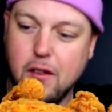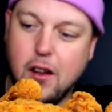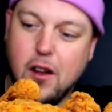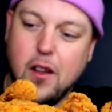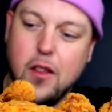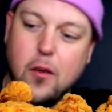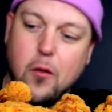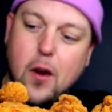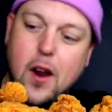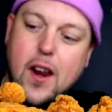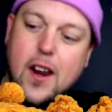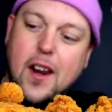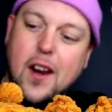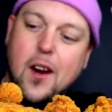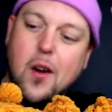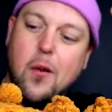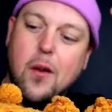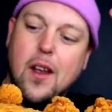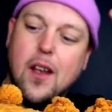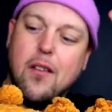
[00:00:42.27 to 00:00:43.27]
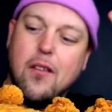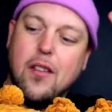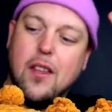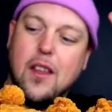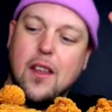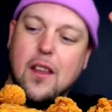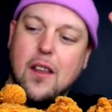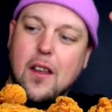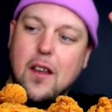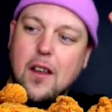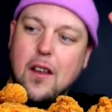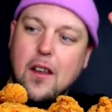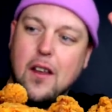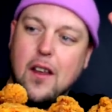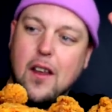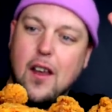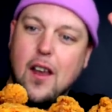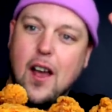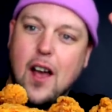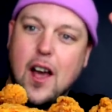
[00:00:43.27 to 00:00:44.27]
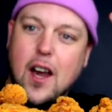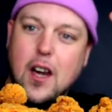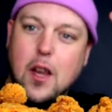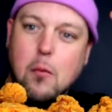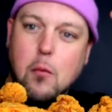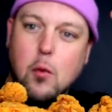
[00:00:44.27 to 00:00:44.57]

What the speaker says: On the right here, we have the honey